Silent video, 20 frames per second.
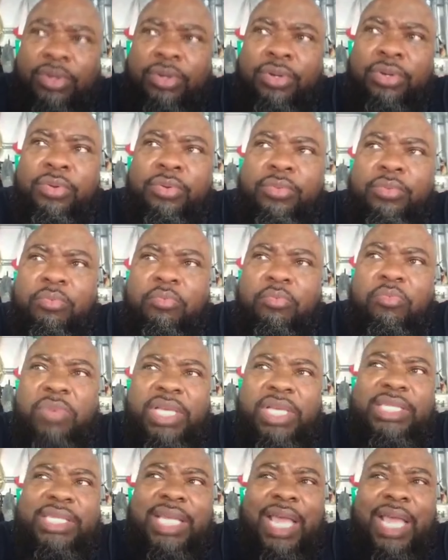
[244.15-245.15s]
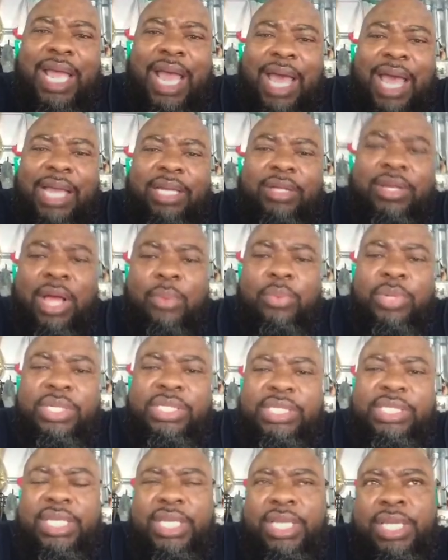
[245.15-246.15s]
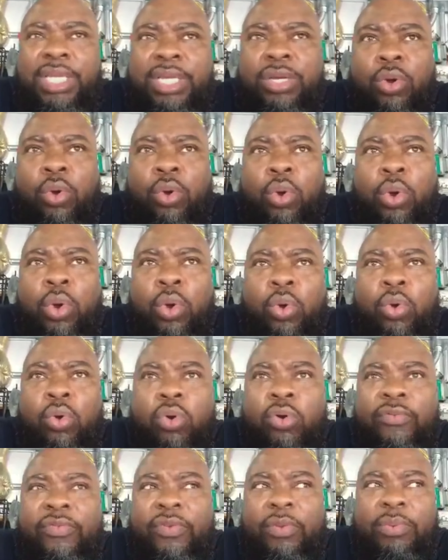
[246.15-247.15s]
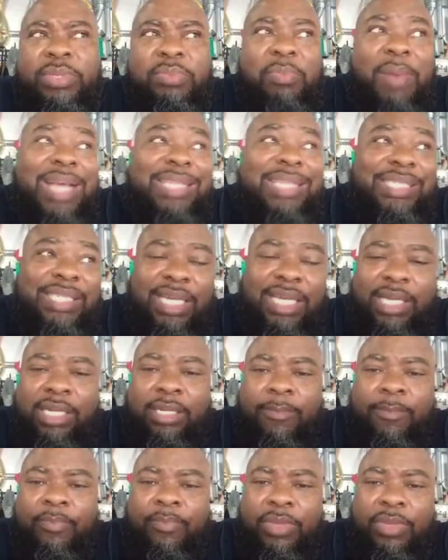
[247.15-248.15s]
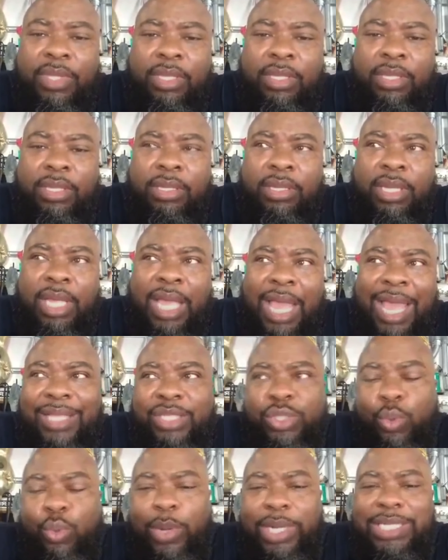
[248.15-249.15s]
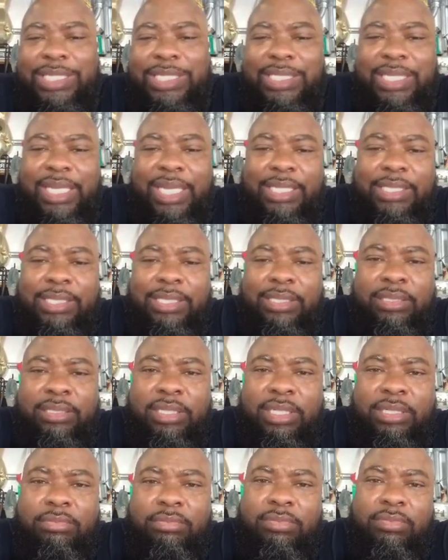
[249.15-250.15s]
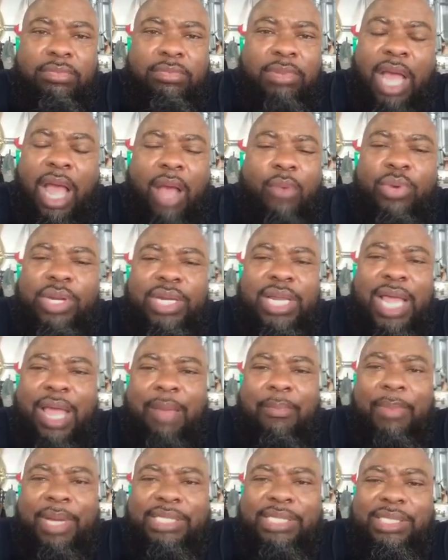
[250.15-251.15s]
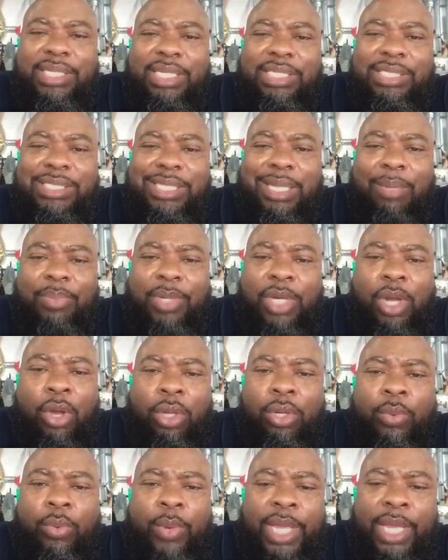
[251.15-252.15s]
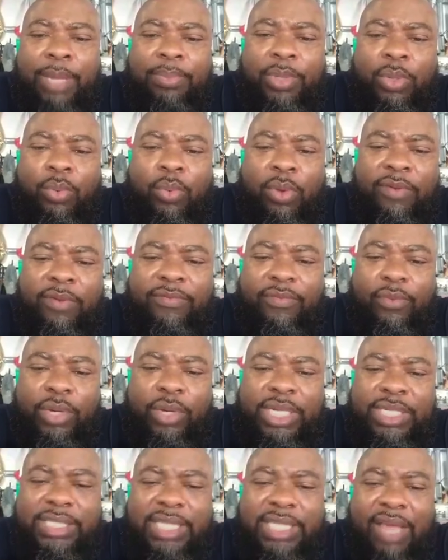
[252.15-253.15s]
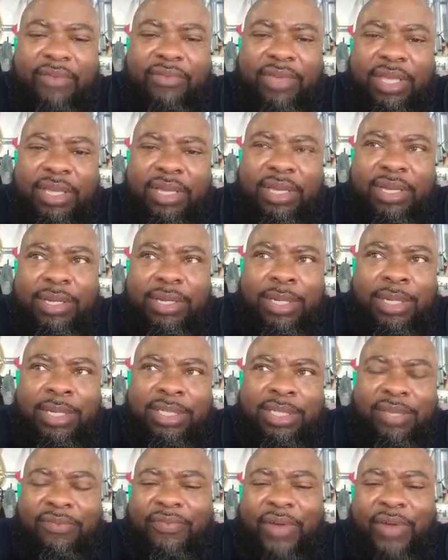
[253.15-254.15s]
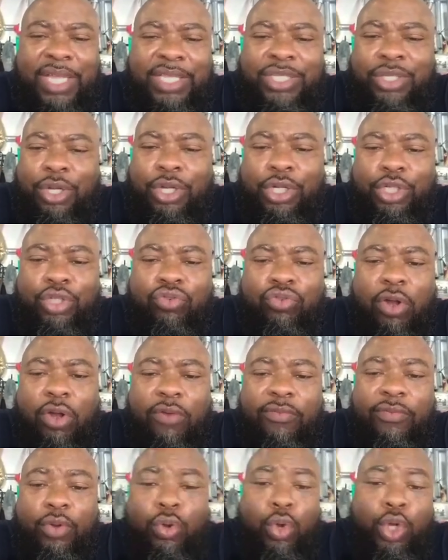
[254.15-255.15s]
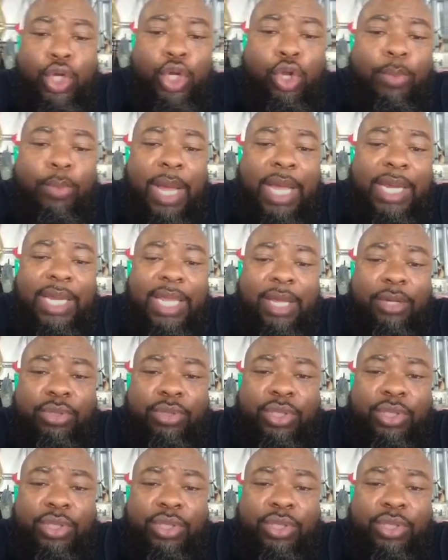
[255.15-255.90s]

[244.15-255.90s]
me saying I wouldn't see, or if it was my son at 26, I wouldn't have my son jumping all the way up to 147 to fight Terrence Crawford or nobody else.